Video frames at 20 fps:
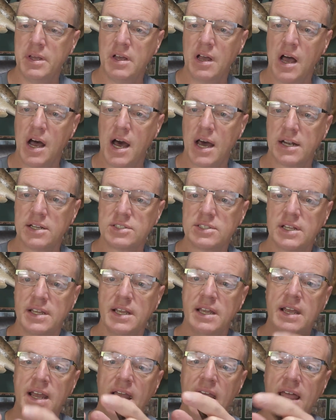honestly.
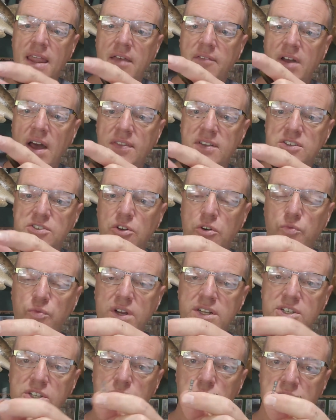And they've got these little
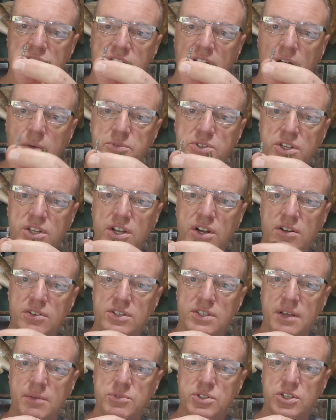ridges which help secure it
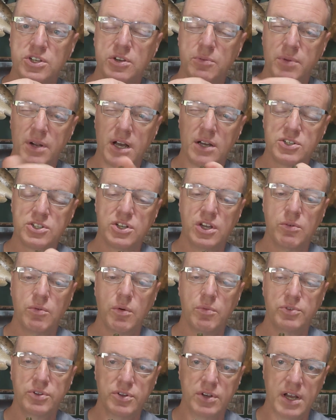some too, but I'll show you what
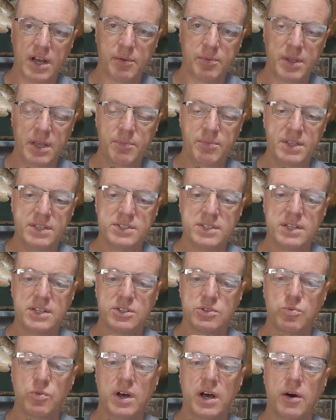we'll do to help keep these in
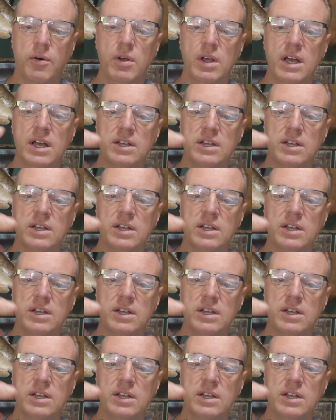as well.